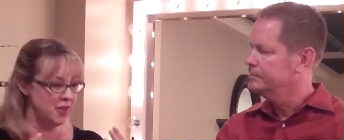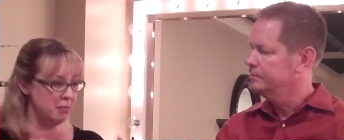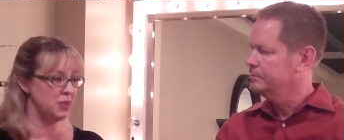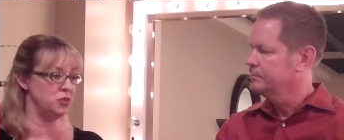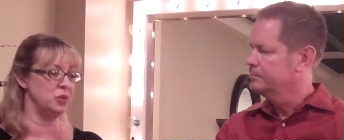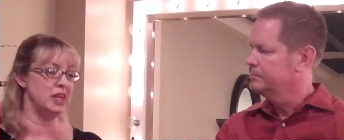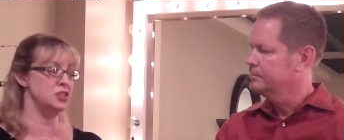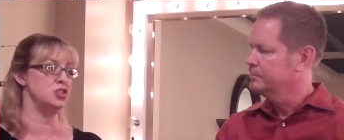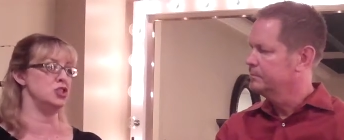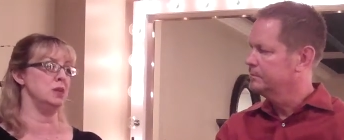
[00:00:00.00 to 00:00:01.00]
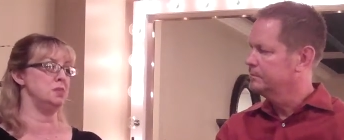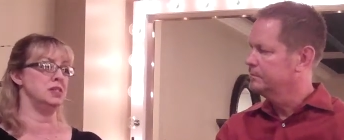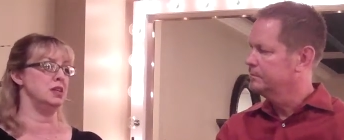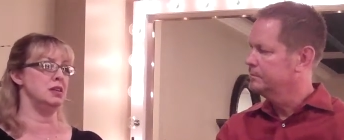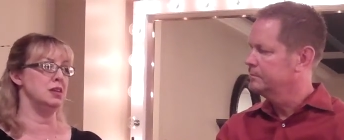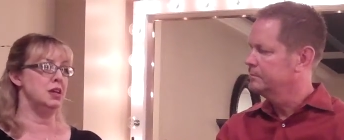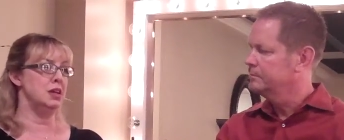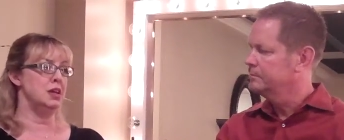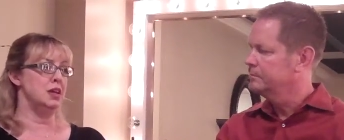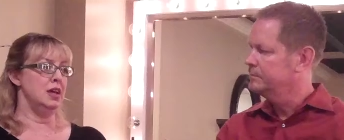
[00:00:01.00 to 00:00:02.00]
Speaker 1: families' relationships and
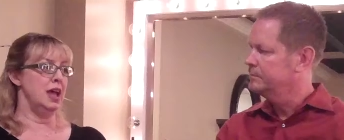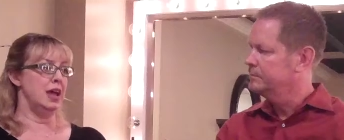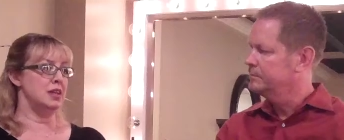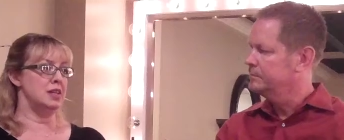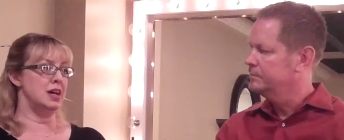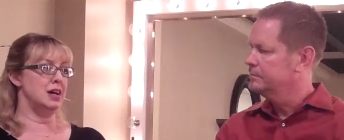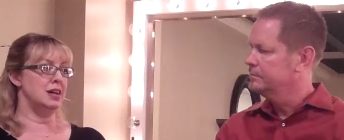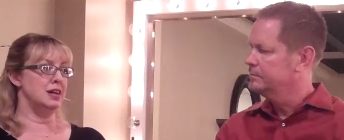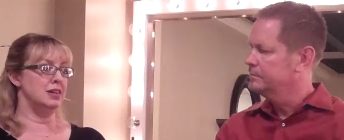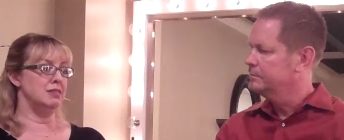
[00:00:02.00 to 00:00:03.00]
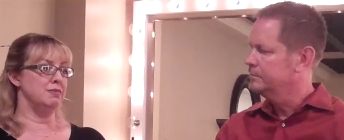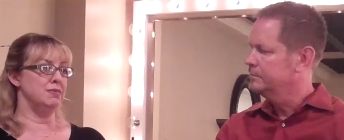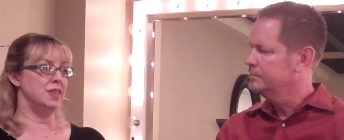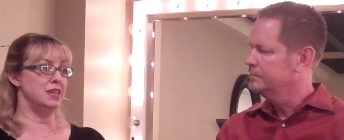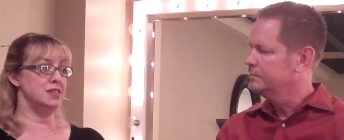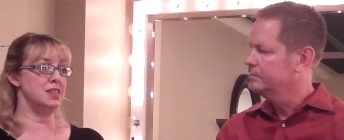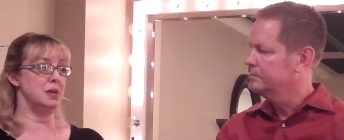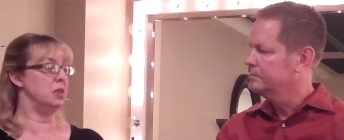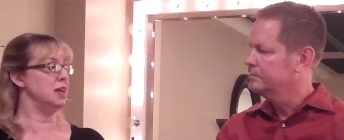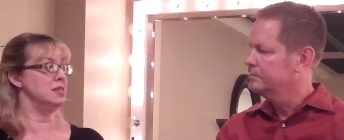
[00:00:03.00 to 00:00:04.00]
and. Uh, things that
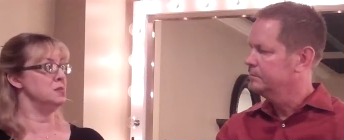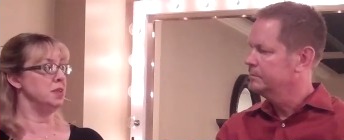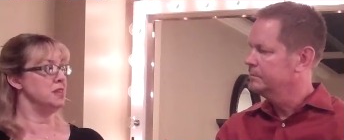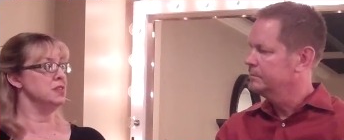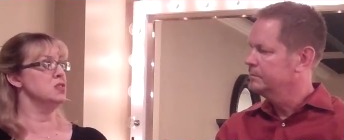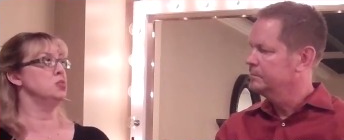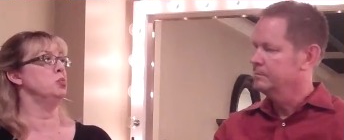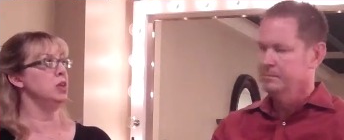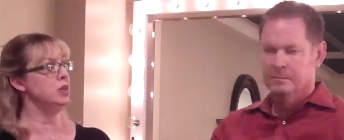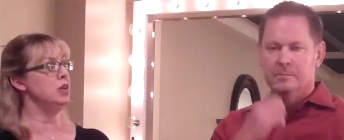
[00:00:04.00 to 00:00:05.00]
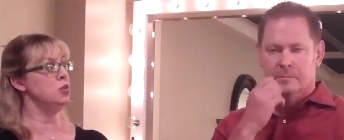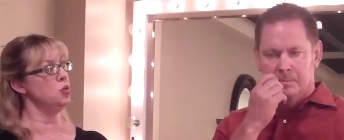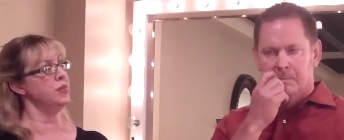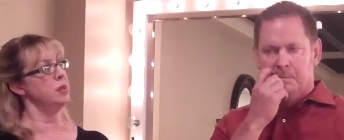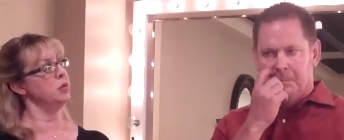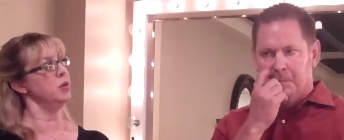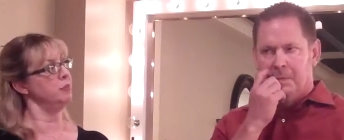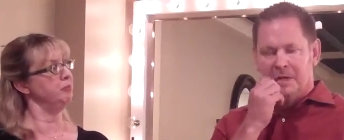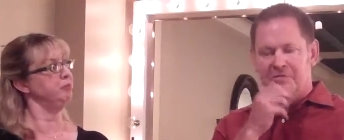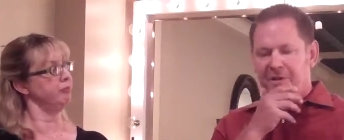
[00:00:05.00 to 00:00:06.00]
take place, place in this really cool neighborhood.
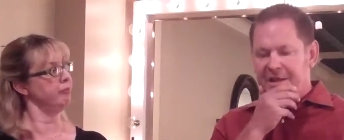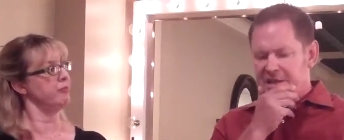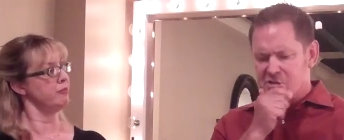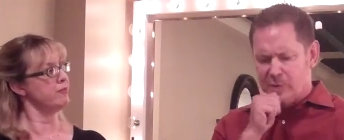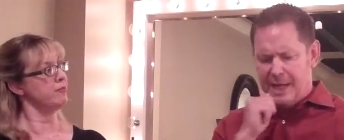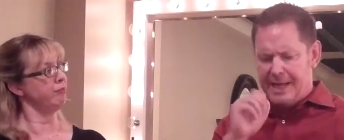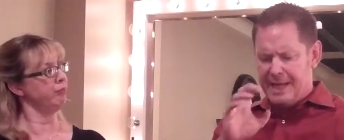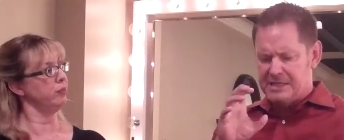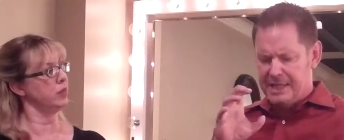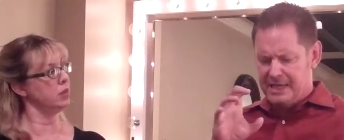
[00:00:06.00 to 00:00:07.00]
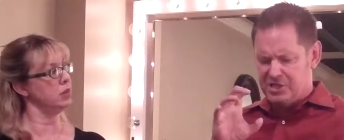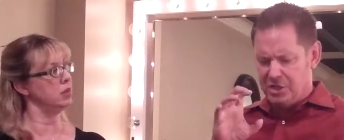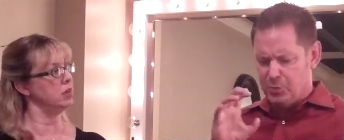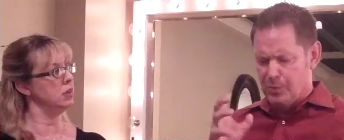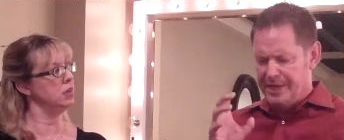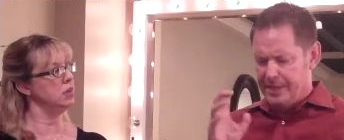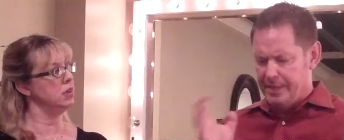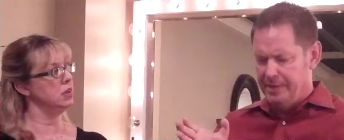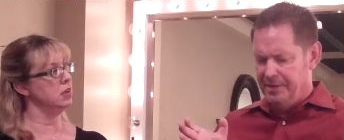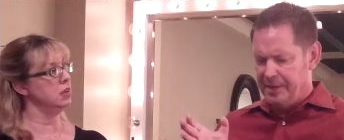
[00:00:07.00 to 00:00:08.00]
Speaker 2: It's funny because when I got to actually read
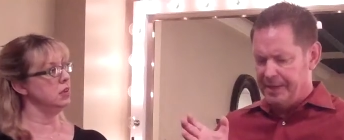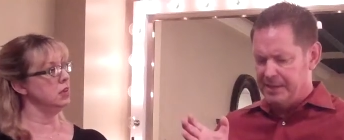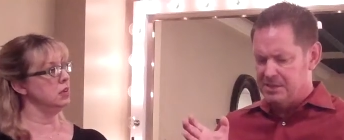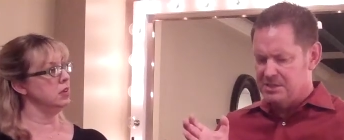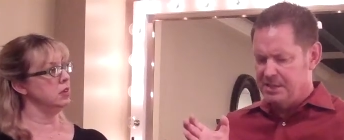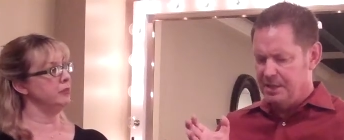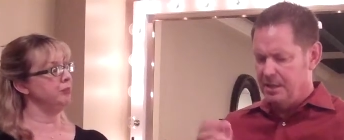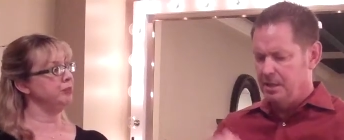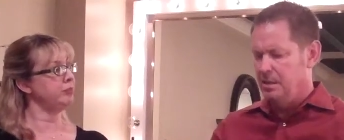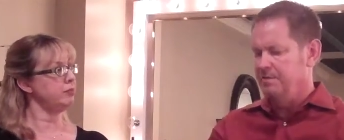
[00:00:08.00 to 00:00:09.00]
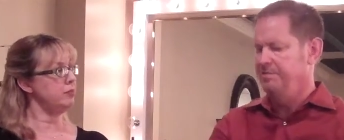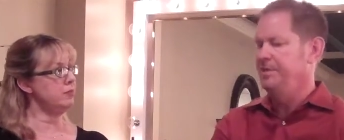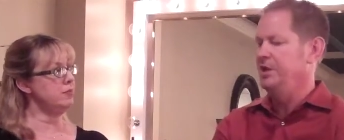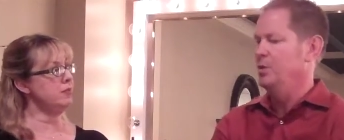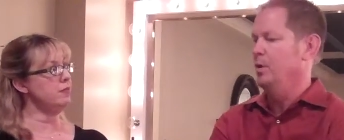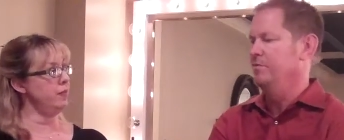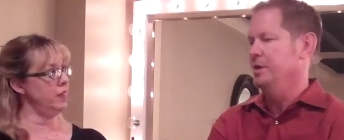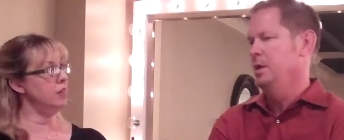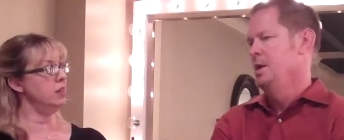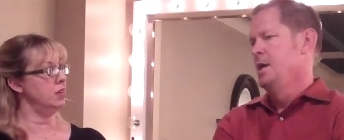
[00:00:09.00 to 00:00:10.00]
it and then I got to see a, a video of
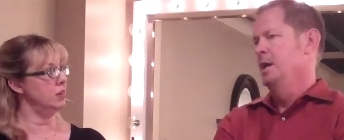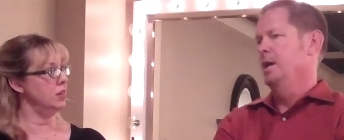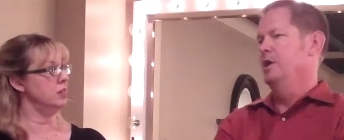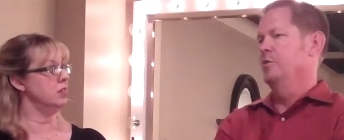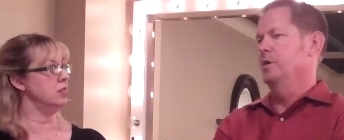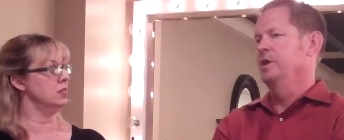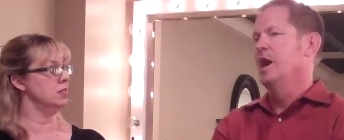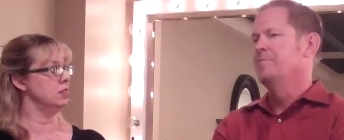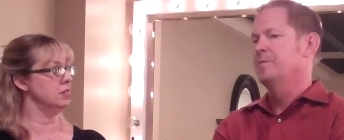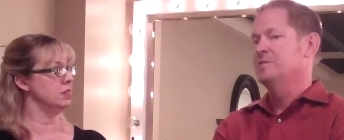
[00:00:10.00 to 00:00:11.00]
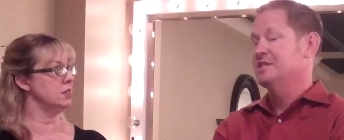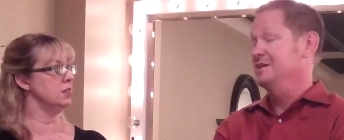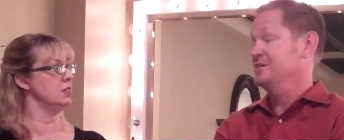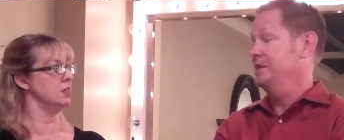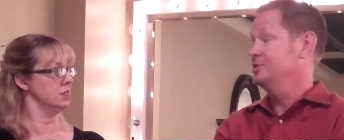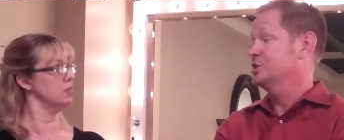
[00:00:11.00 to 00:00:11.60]
it, it, you know, I'm from the south side of